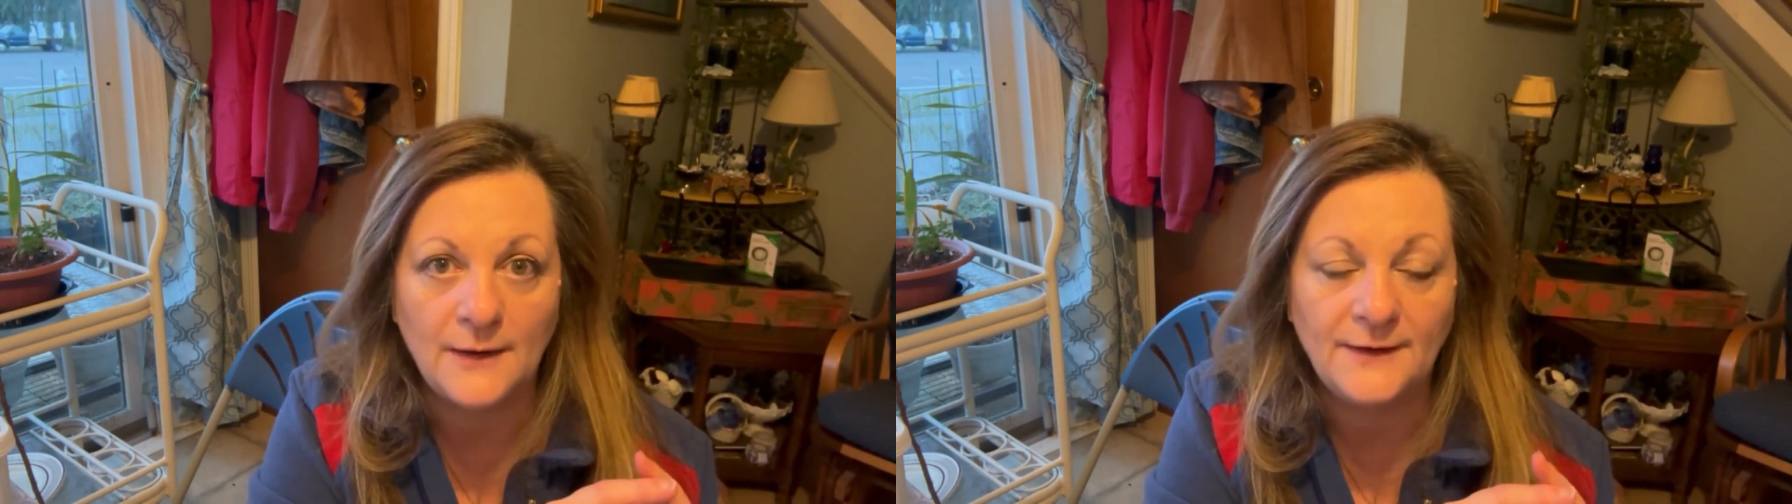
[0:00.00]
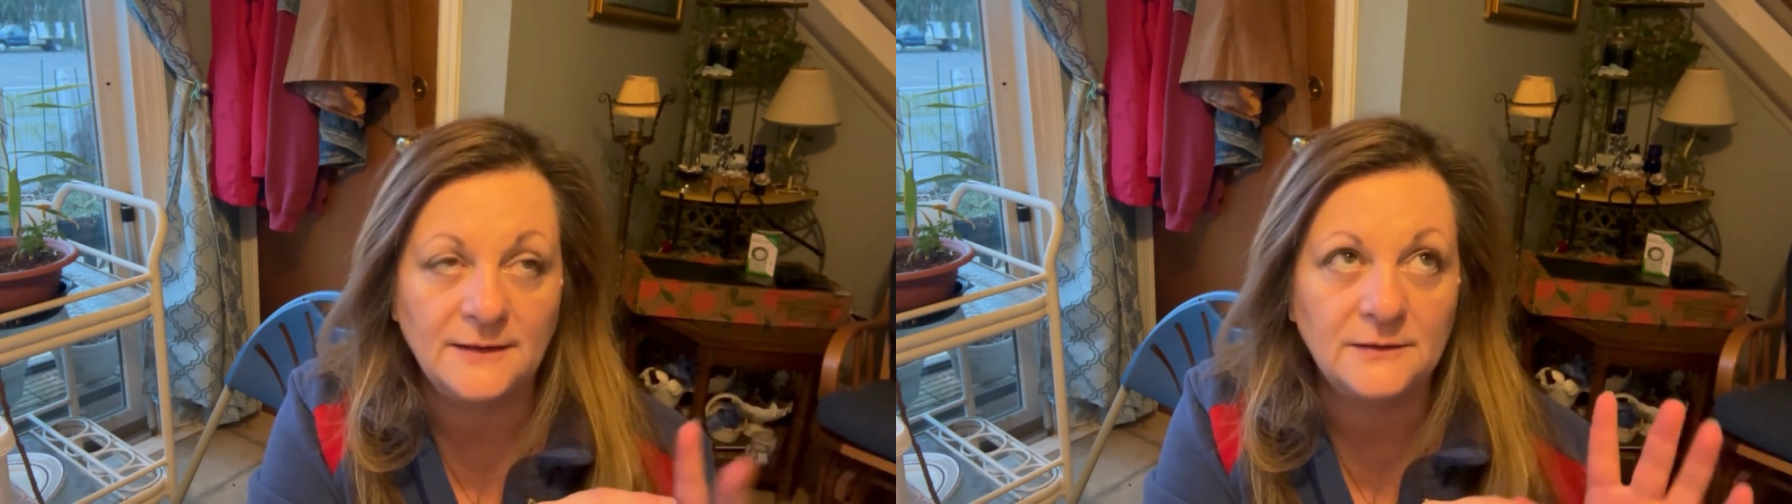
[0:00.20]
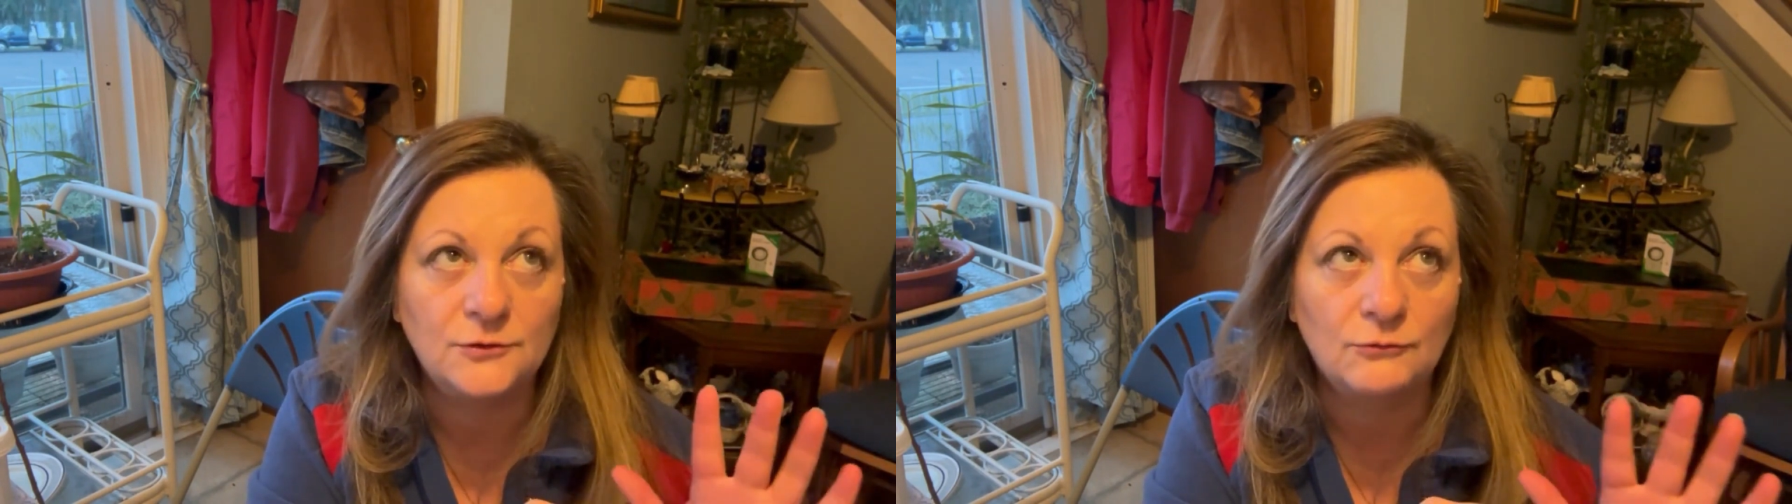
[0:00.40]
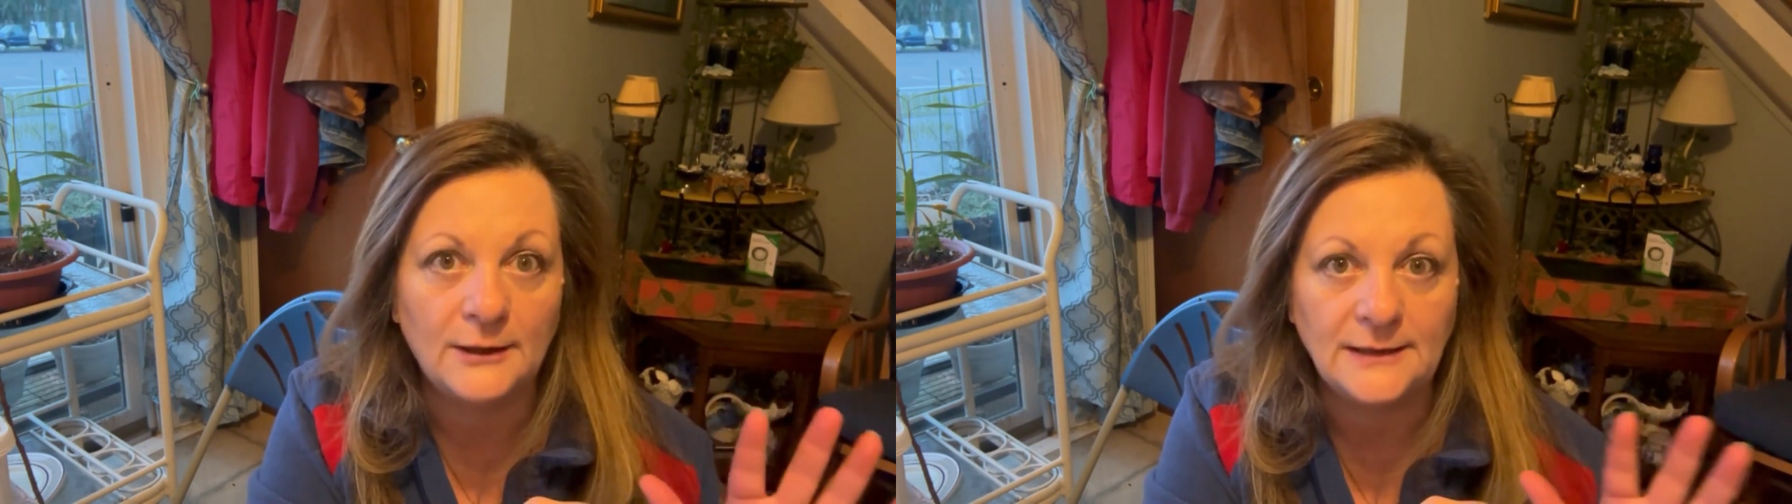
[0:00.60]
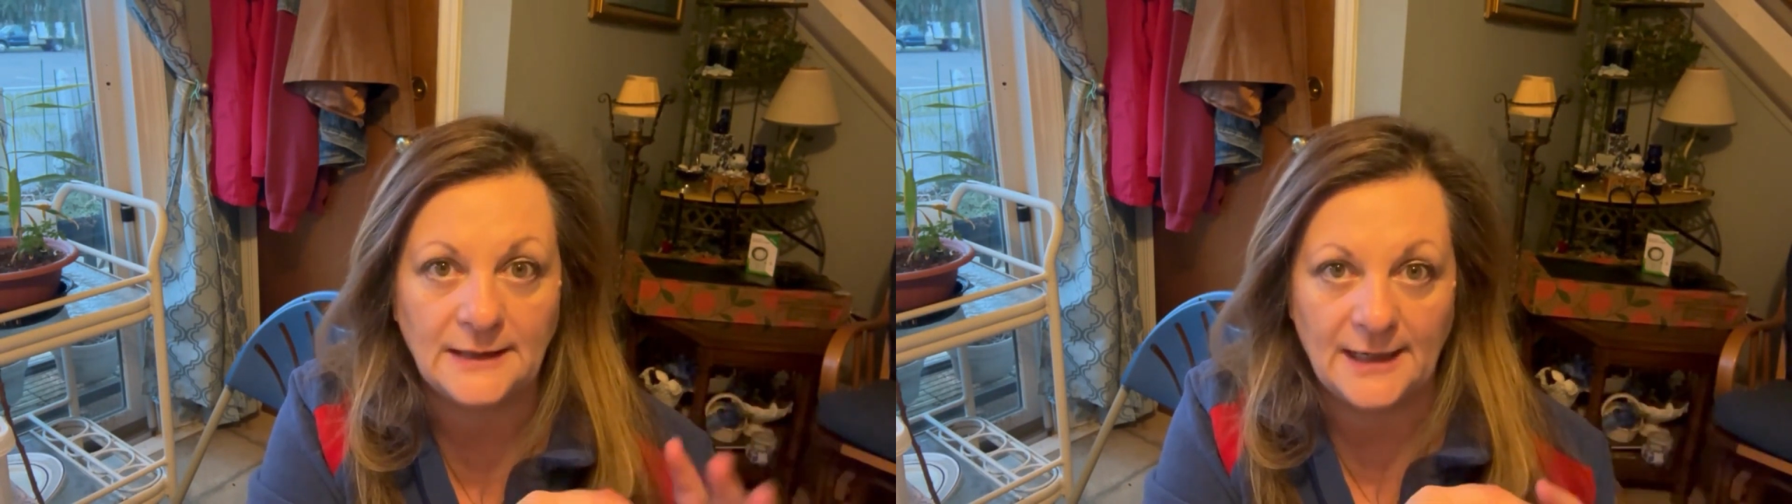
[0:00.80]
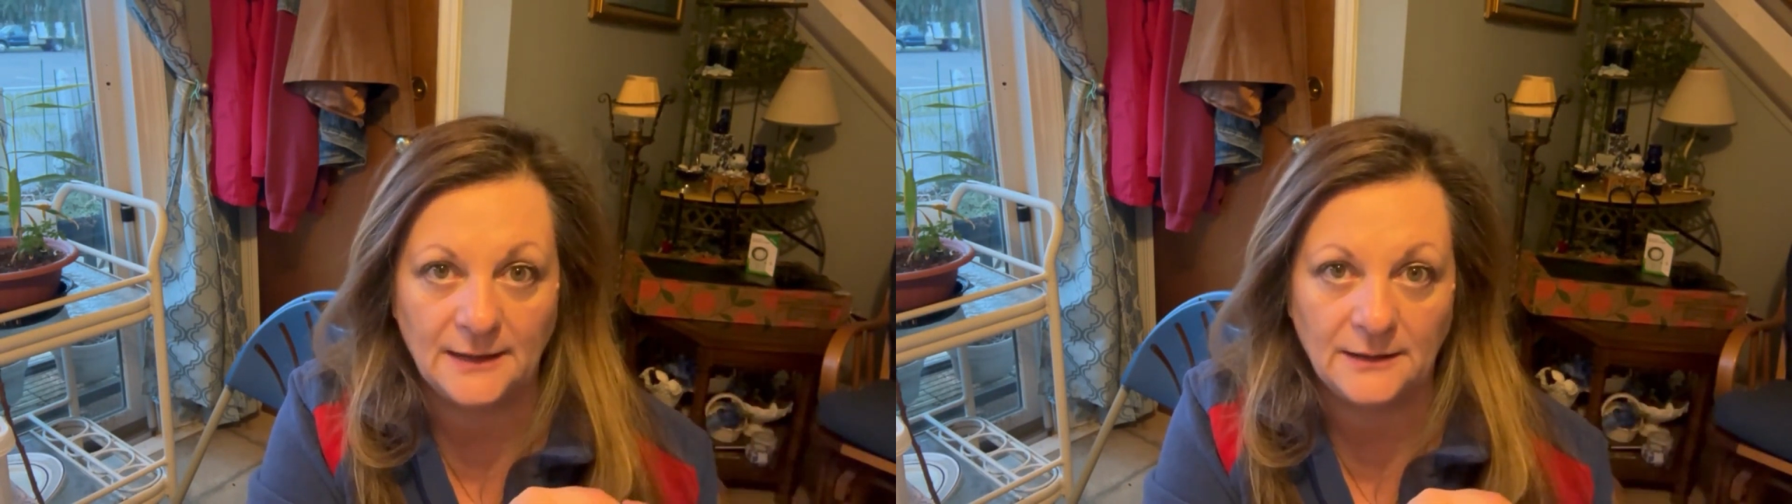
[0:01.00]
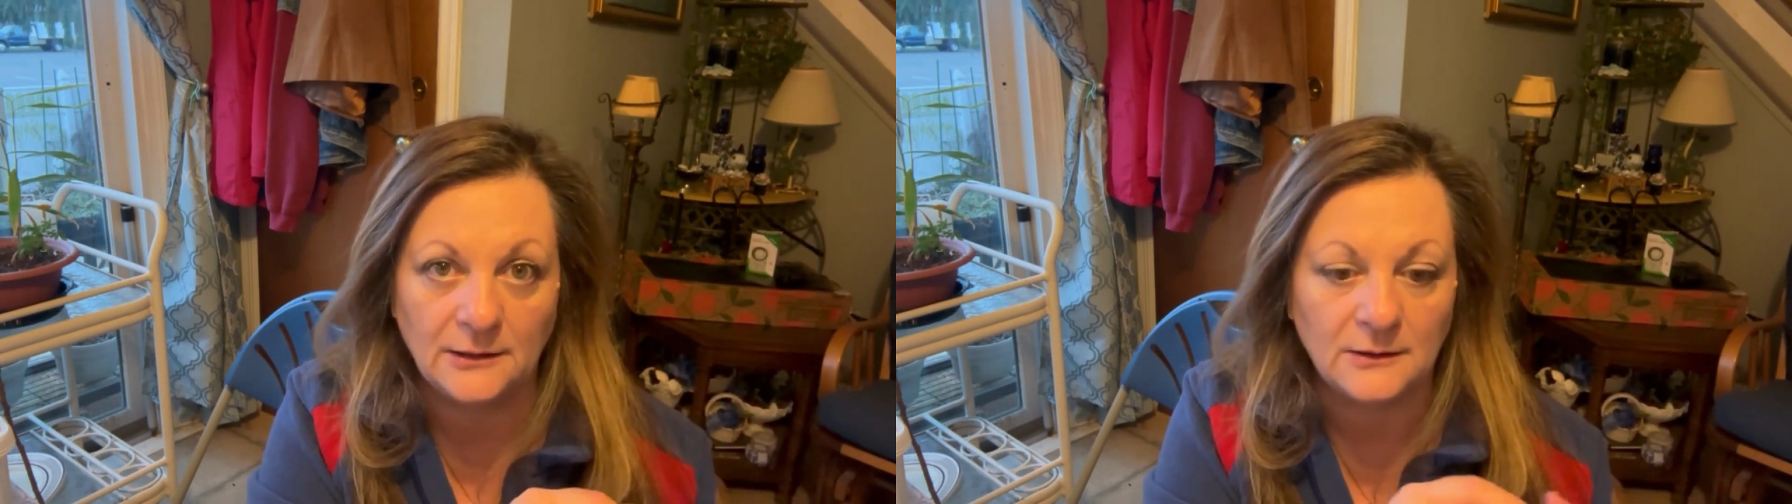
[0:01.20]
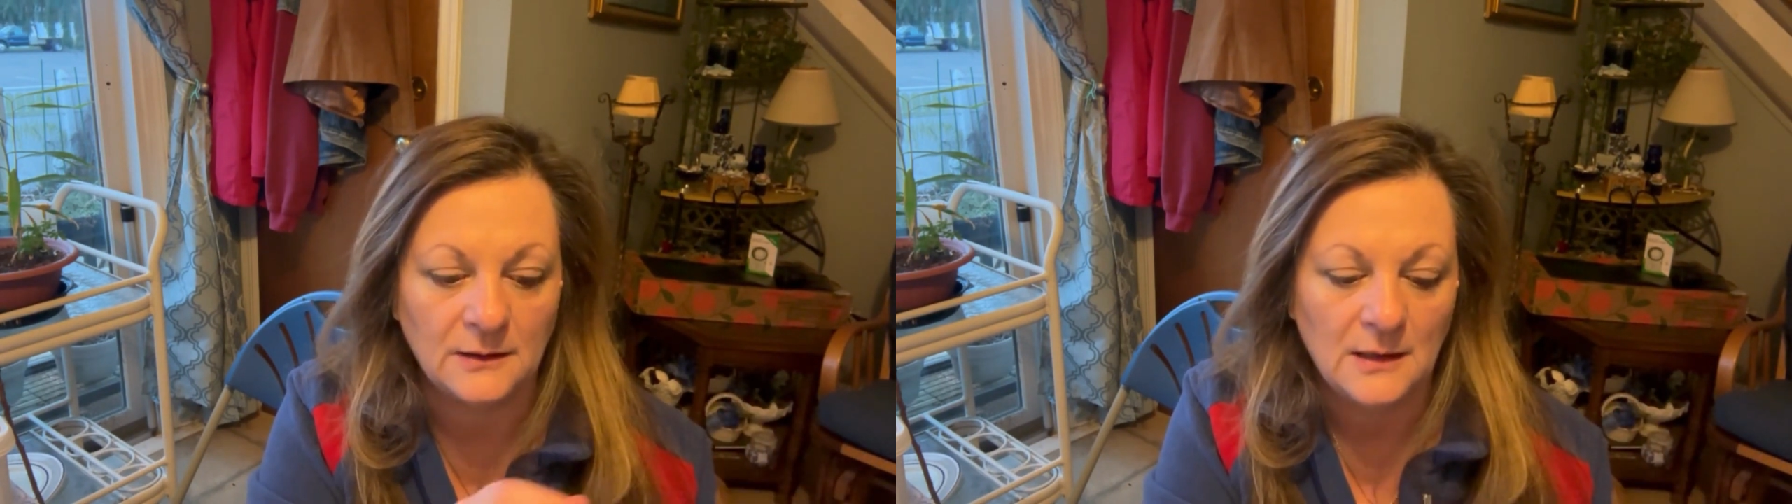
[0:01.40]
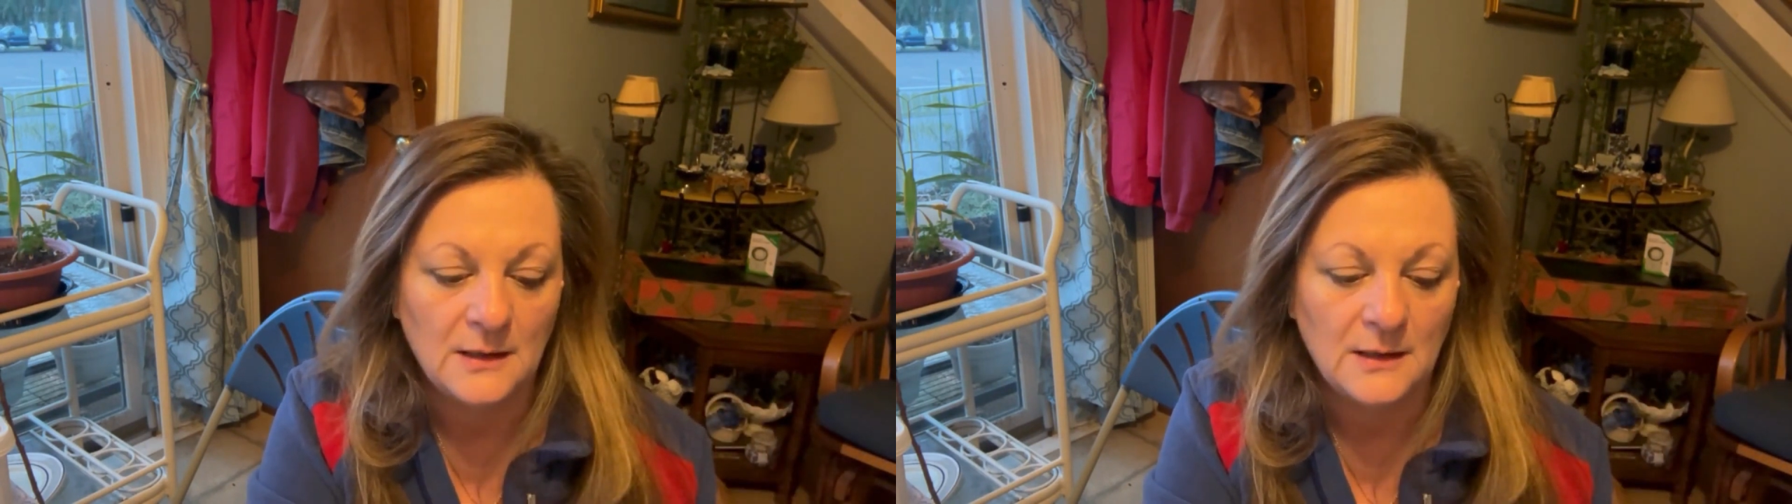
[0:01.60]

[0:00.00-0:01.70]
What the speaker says: and they did great that year.